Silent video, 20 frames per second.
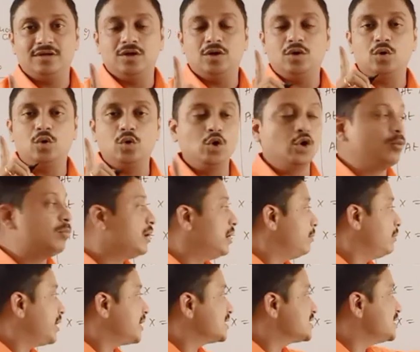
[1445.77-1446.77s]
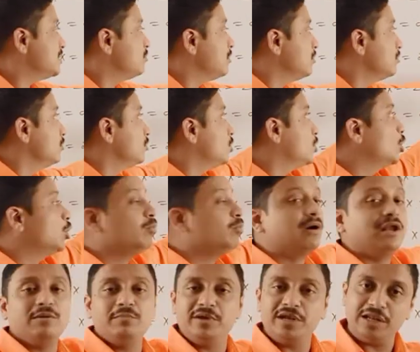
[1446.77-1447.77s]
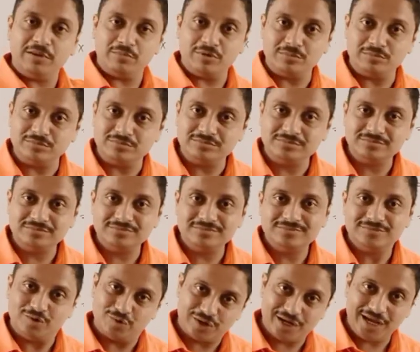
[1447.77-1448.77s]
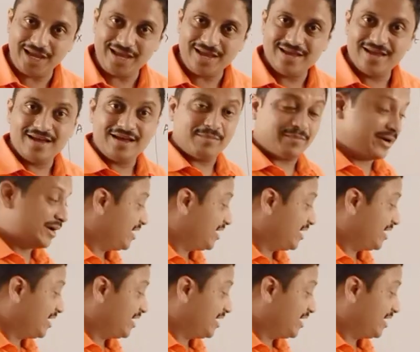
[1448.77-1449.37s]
Global maximum, global minimum. Okay? And it